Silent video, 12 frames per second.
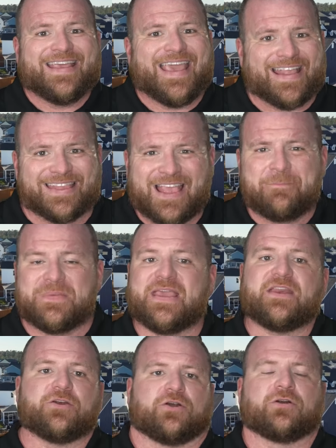Get them
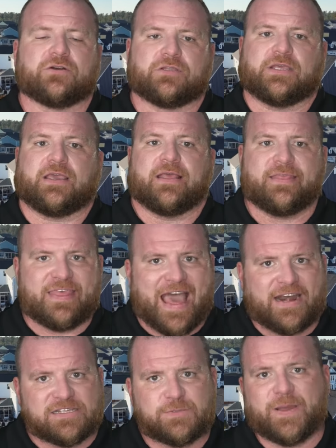in early.
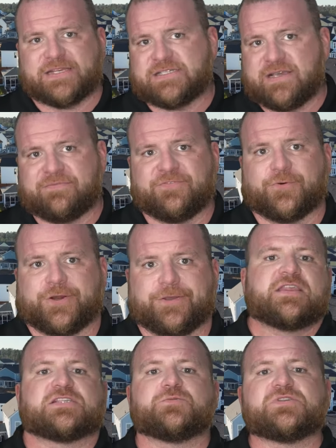That is my tip for
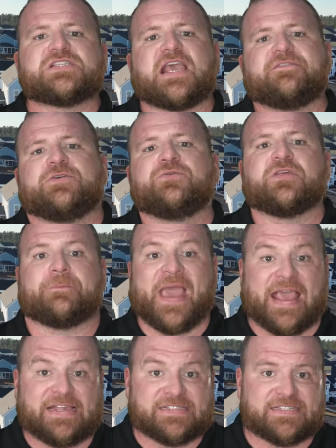you. This will save you the
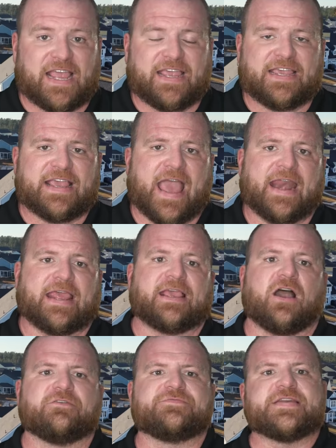painstaking
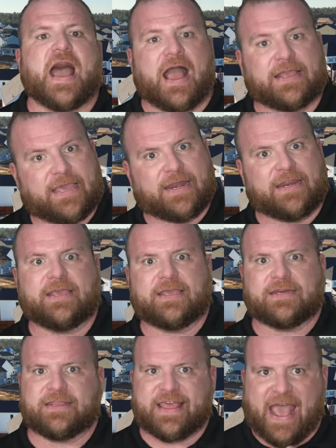headache of not getting
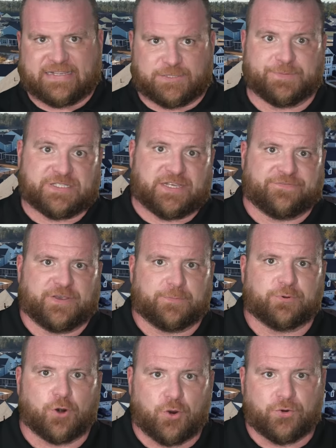into that specific
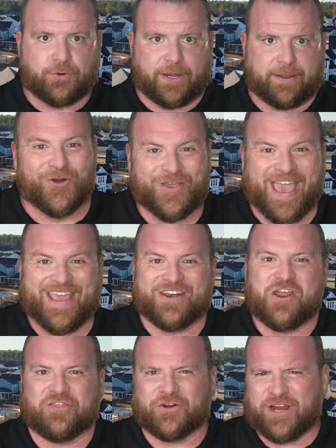program. Okay,
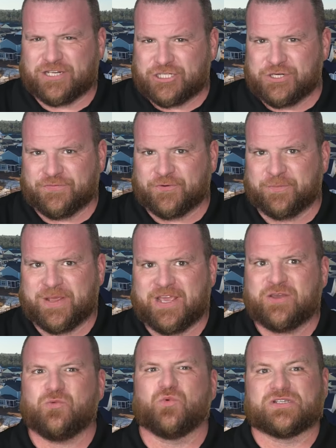another issue for
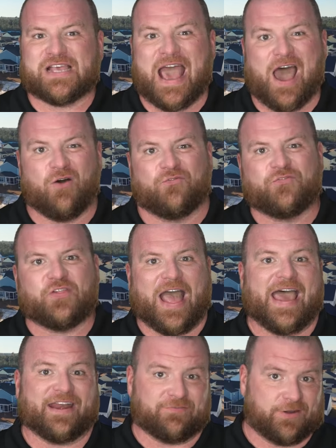me was how
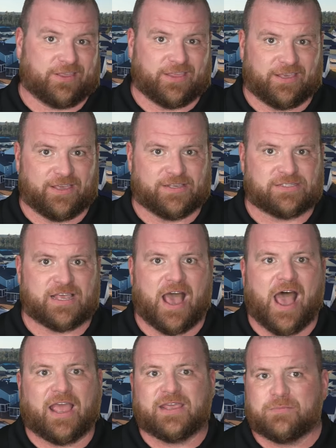flat everything is.
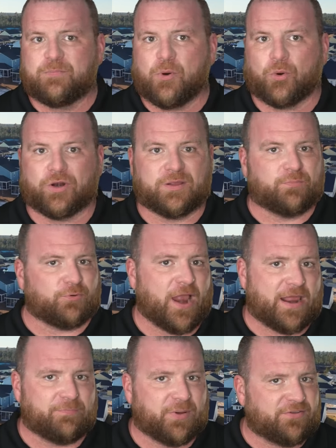I am born and
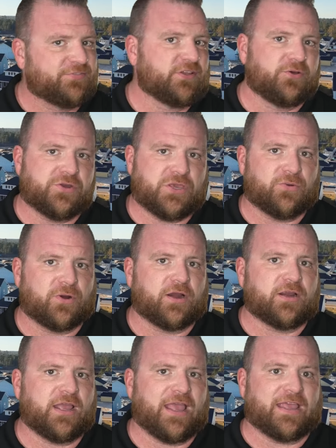bred Buffalo, New
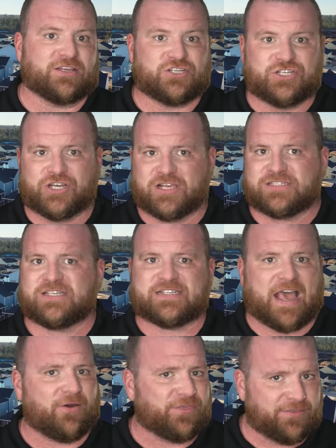York, and just
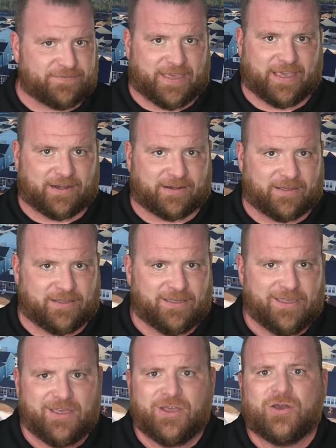south of
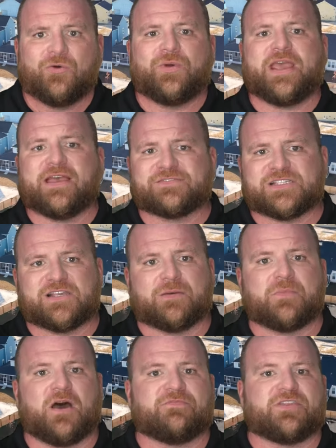Canada, we have
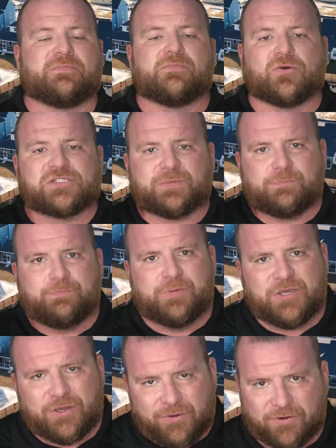some of the most
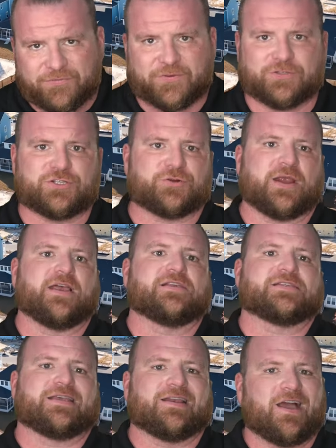beautiful
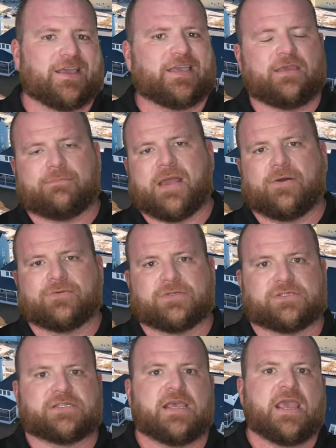trails and hiking
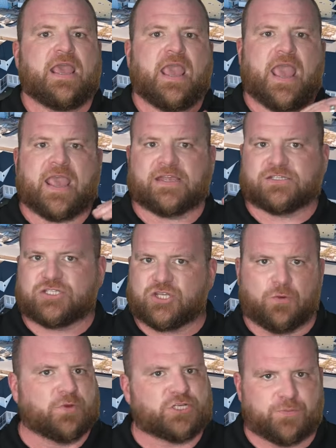mountains and
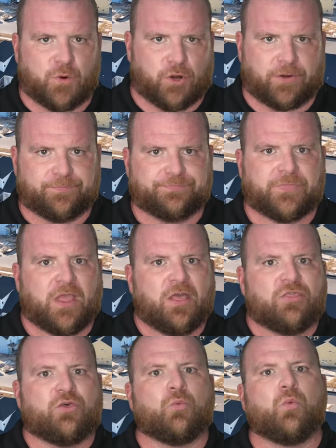so much more.
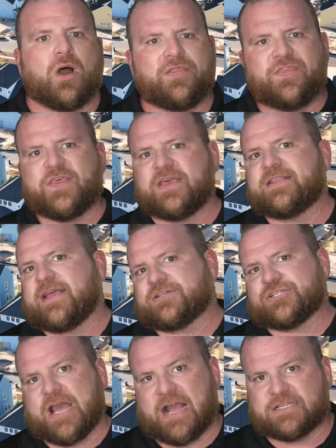The one thing that
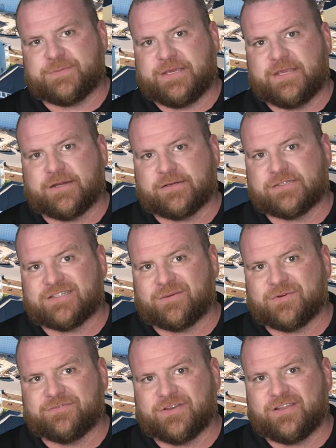shocked me here in
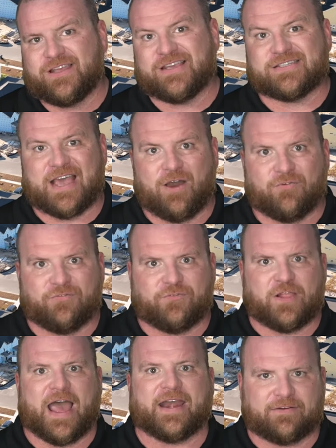Summerville is how
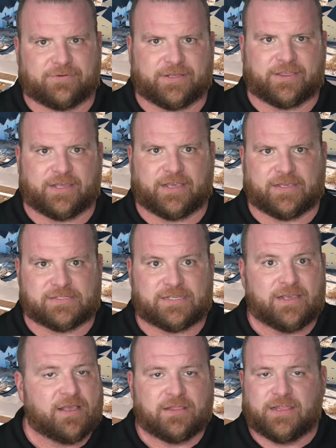flat everything
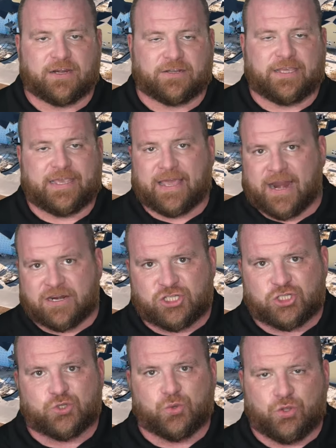is. Literally, get
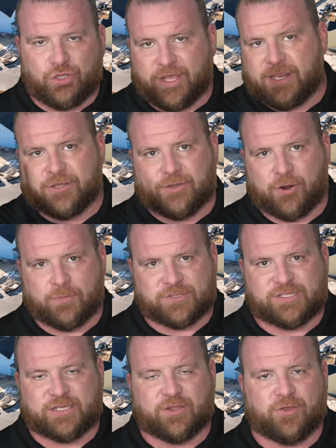stool and you can
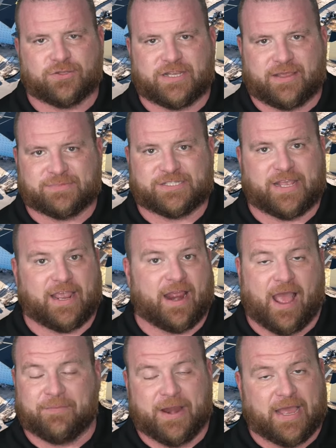almost see the whole damn state.
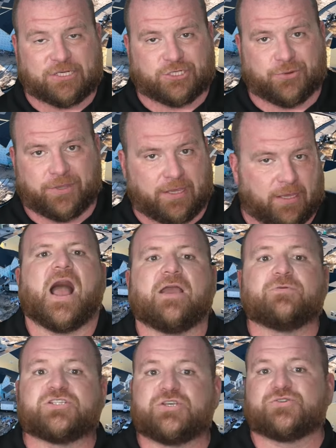I'm not joking.
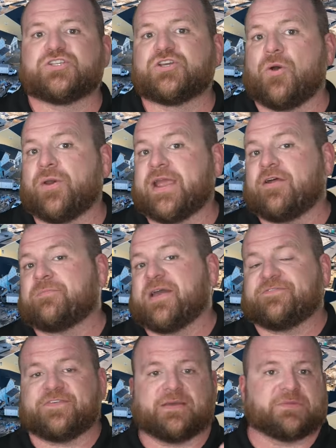I was used to going out on
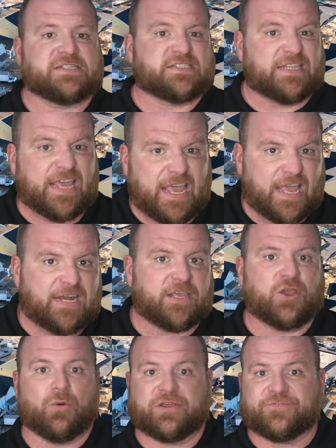my family's land
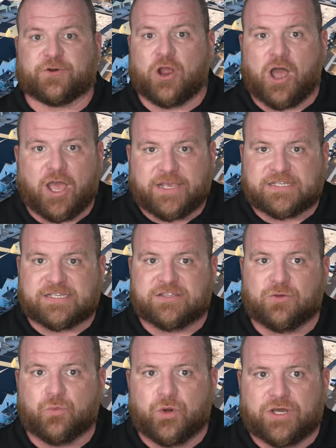and going for hikes
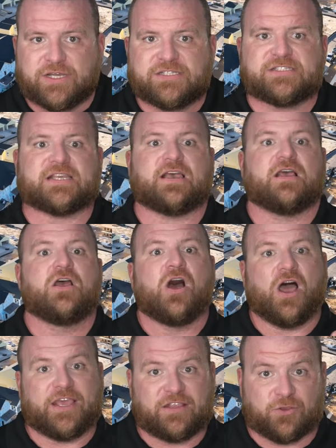in the woods,
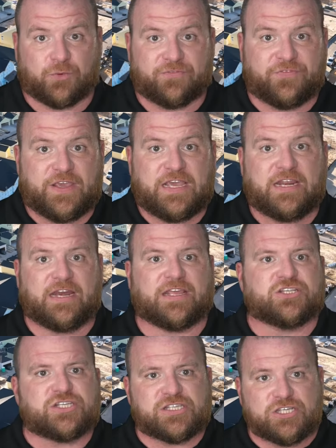hike the ravine,
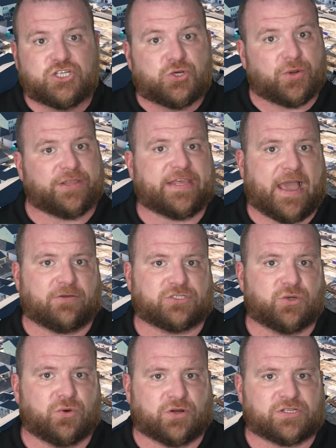and just enjoy the
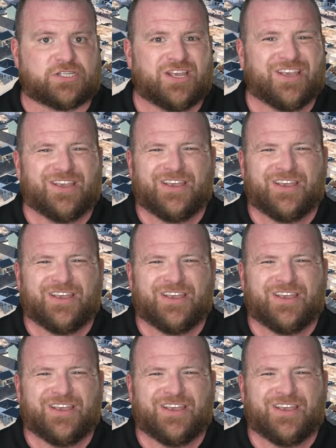outdoors.